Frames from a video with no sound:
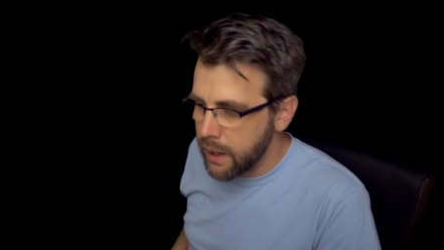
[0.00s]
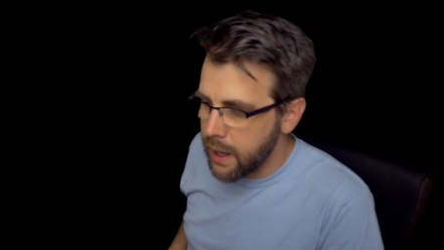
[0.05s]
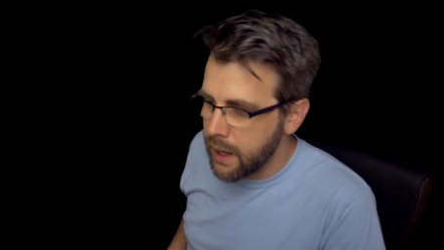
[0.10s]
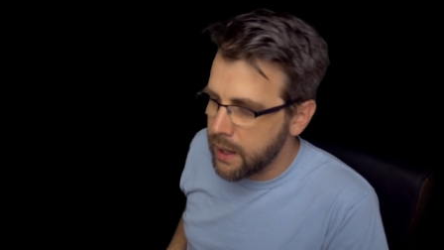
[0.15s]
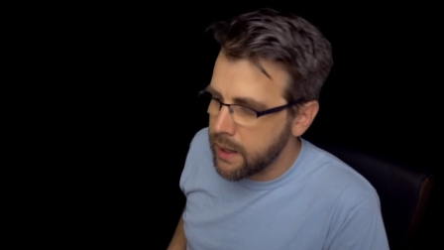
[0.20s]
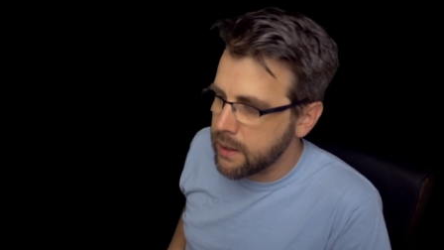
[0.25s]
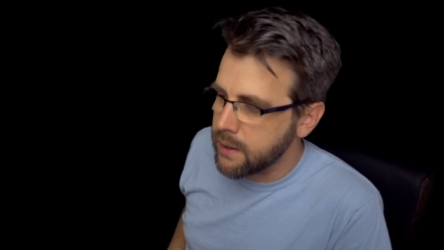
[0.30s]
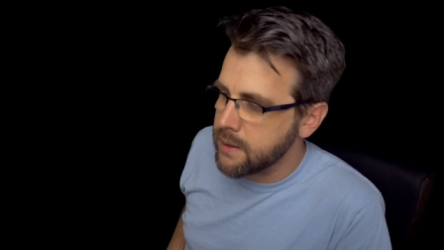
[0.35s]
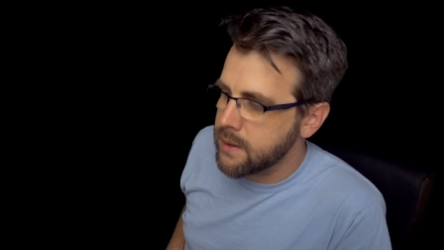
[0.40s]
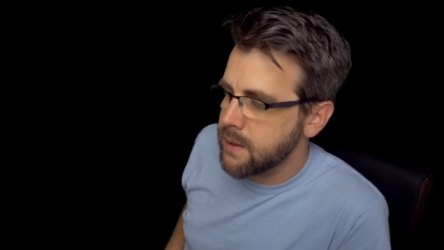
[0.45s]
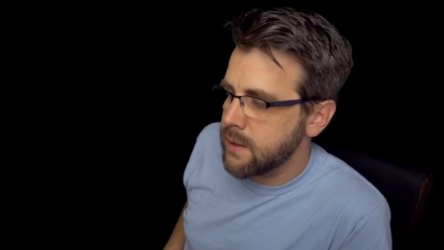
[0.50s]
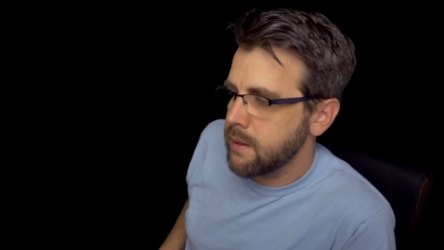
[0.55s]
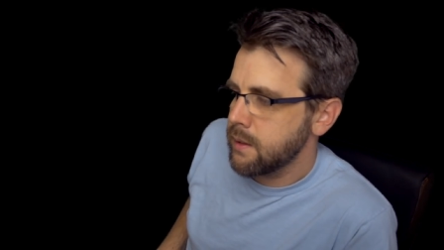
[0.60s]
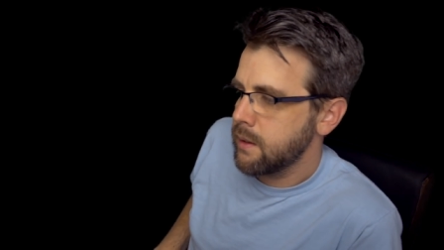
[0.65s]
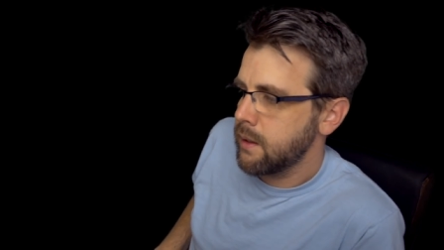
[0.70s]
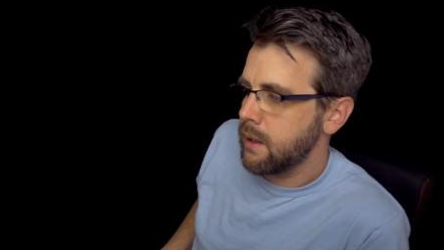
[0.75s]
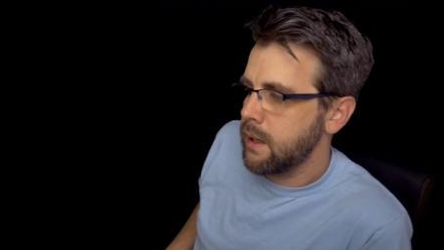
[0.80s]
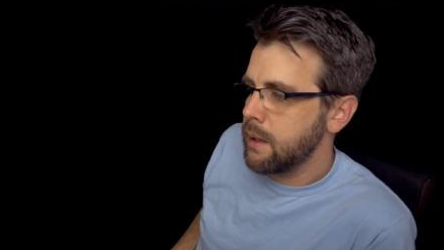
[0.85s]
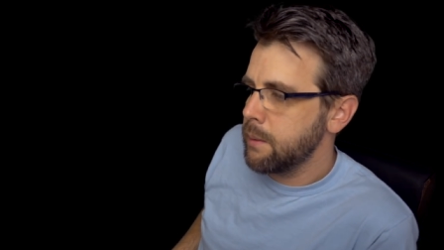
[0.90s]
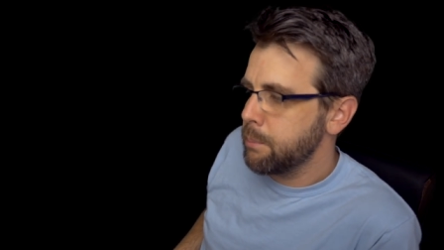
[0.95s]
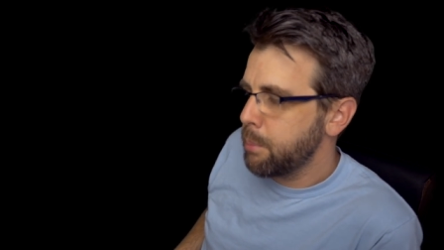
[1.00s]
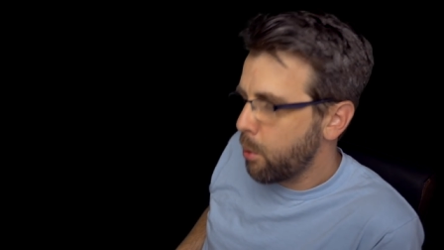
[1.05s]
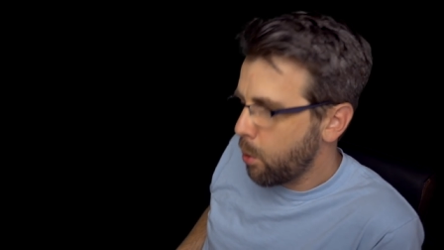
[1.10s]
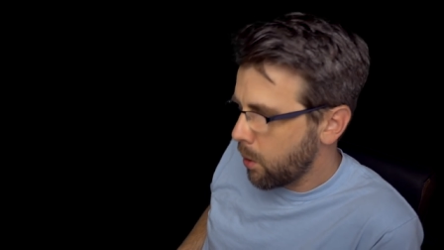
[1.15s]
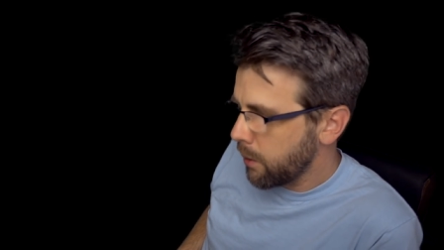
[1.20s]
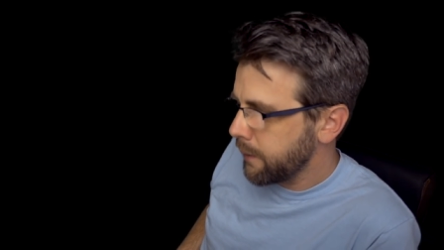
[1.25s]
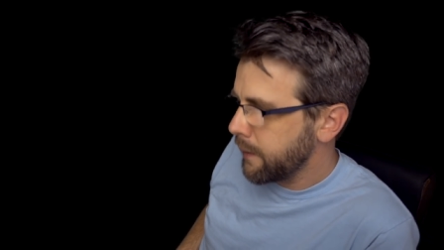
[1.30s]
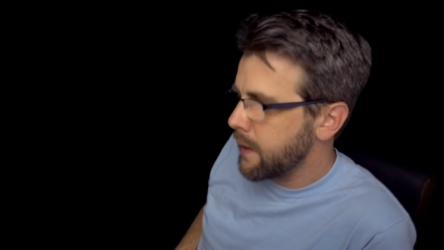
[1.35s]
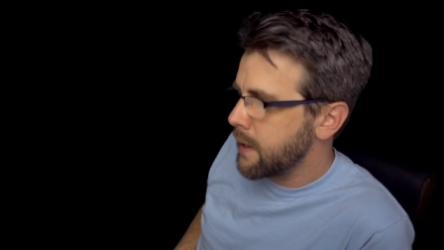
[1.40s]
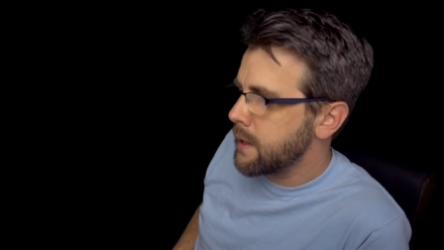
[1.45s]
And in
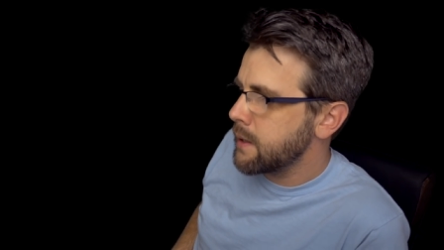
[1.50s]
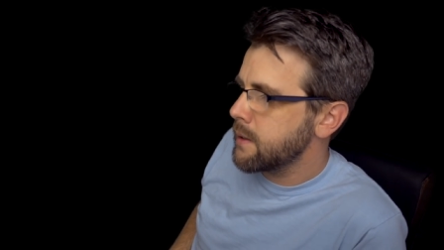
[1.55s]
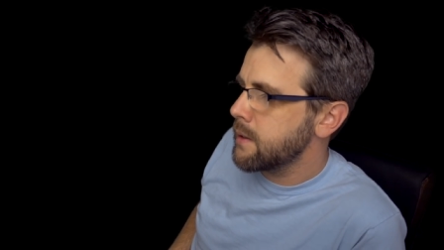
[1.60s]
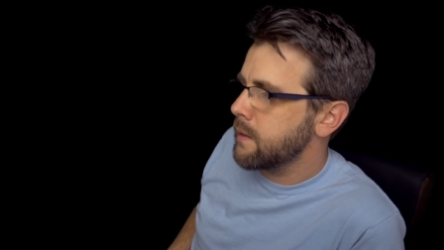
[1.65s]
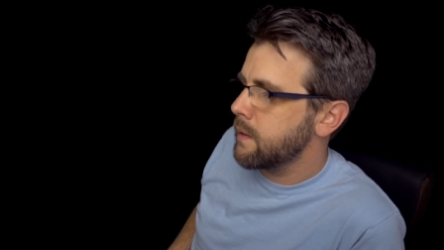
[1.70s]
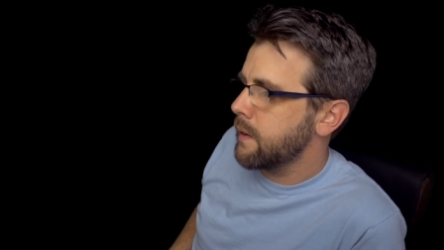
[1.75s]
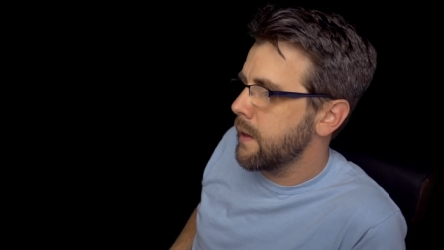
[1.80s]
Portland,